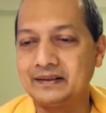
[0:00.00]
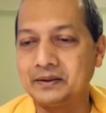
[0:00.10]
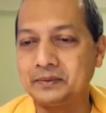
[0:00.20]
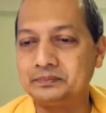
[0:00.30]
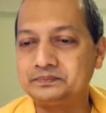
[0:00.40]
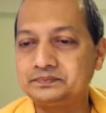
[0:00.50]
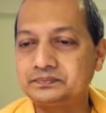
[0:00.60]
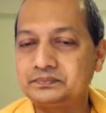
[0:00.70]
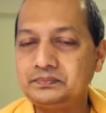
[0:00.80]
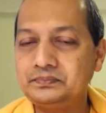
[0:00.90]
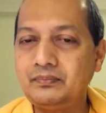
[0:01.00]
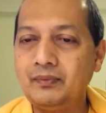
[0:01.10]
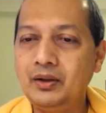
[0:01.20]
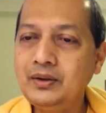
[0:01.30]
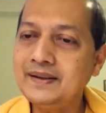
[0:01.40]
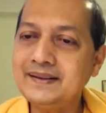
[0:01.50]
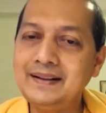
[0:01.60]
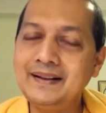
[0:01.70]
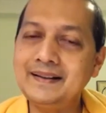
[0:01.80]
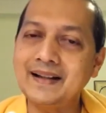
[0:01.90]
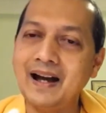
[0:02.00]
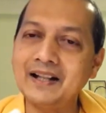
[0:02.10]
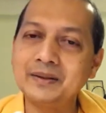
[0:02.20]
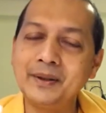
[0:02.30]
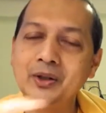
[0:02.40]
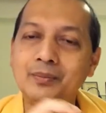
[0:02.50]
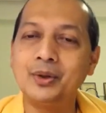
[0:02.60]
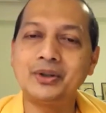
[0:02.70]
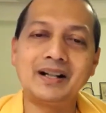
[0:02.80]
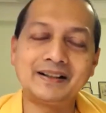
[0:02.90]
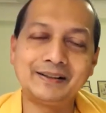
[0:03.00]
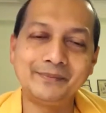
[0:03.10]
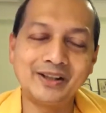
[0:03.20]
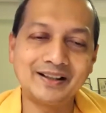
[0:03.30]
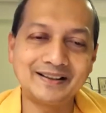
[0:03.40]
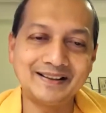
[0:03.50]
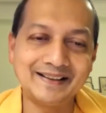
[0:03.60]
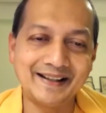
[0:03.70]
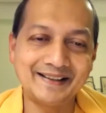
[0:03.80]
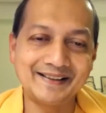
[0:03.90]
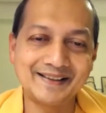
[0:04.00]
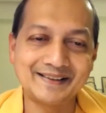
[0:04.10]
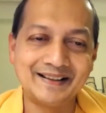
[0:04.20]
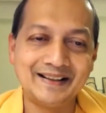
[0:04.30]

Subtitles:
You just see his Atmano Mokshartham Jagatitayacha.